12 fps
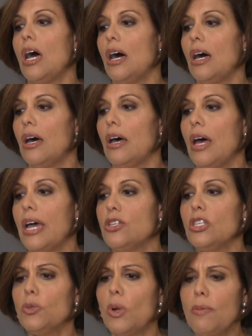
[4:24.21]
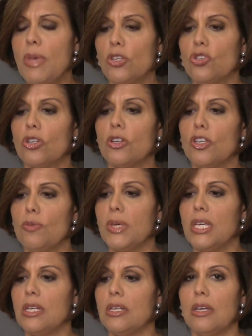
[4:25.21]
I just want to make sure you
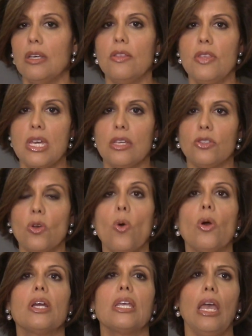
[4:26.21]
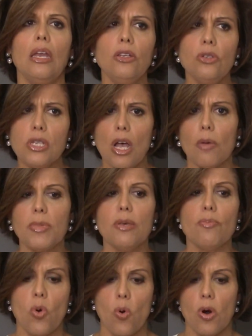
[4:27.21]
mean this, or can you tell me
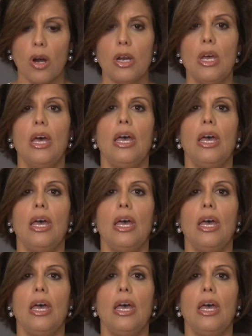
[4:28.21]
more?